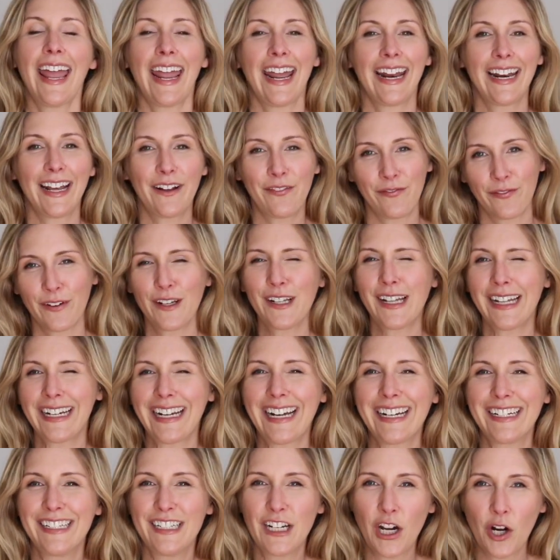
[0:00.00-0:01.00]
and I feel like
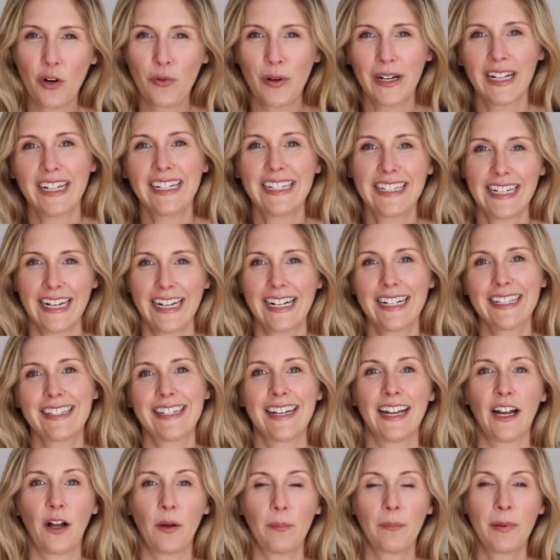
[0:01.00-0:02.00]
I know what it takes
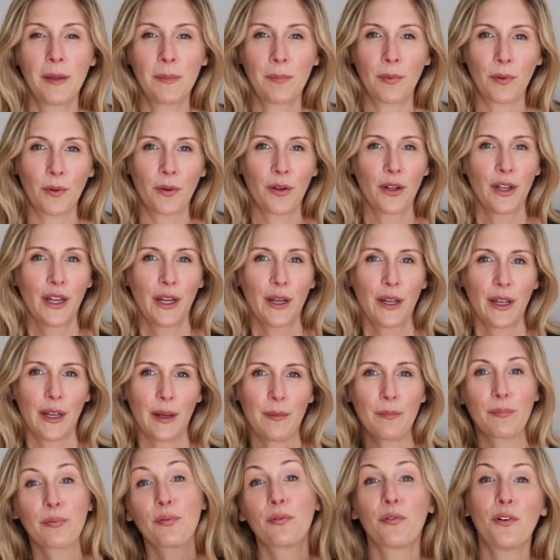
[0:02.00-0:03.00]
to help people
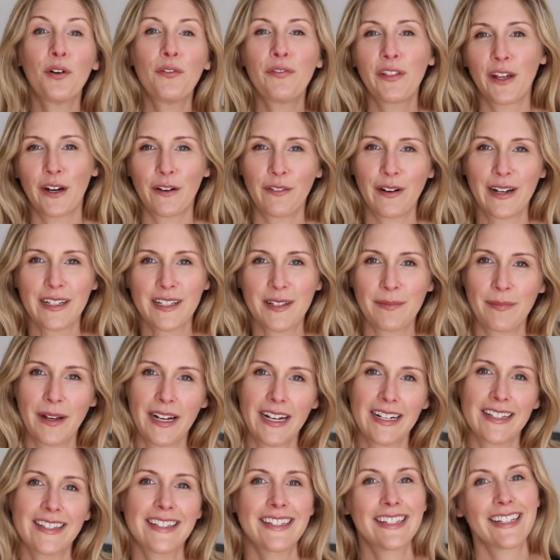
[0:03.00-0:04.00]
improve their
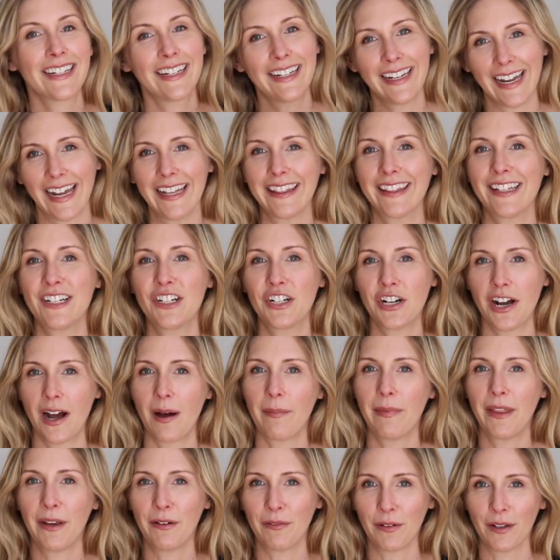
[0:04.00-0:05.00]
resumes to get the
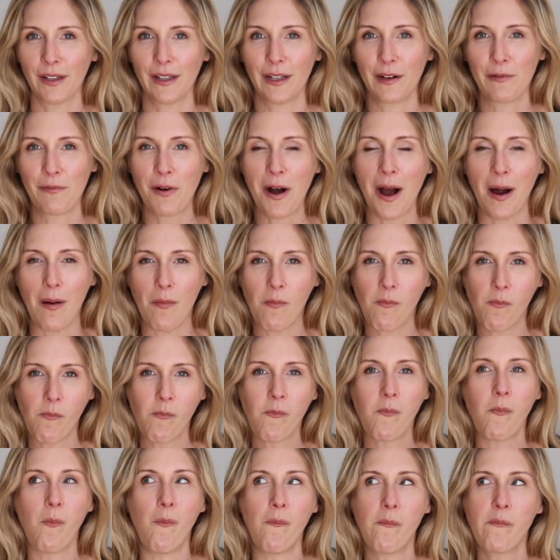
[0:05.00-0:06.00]
job they really want.
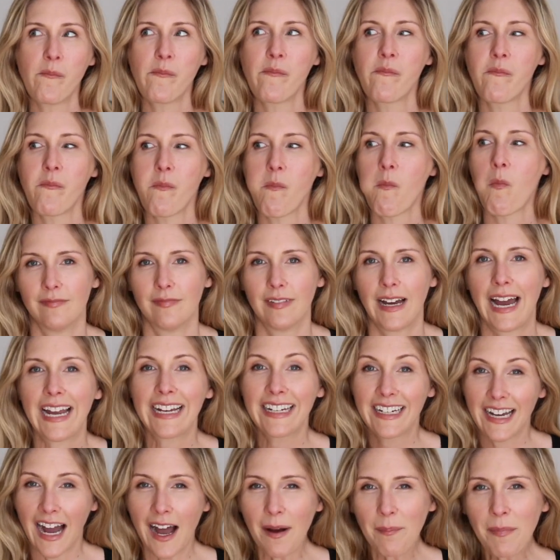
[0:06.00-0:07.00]
I
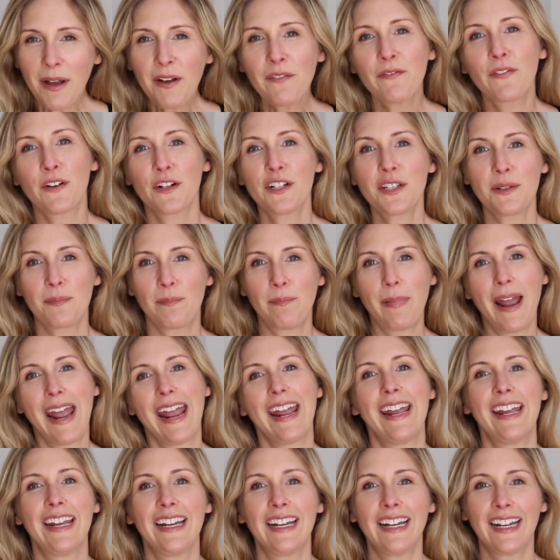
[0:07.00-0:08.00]
got my first
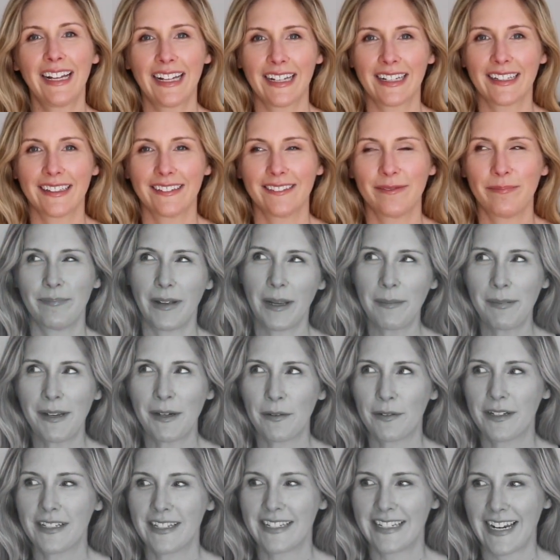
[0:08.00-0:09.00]
paying, maybe
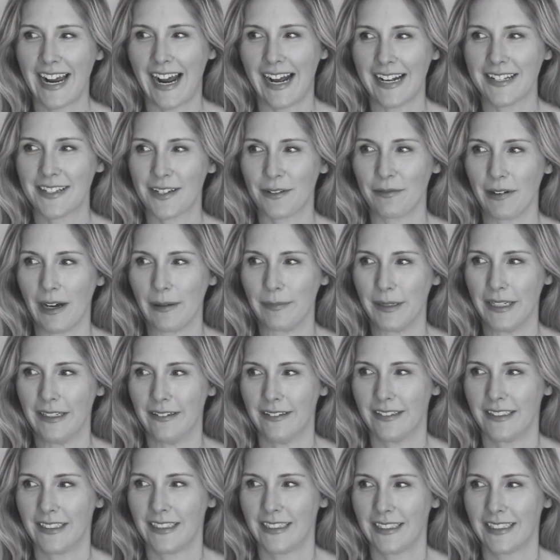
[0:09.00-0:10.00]
it was TaskRabbit,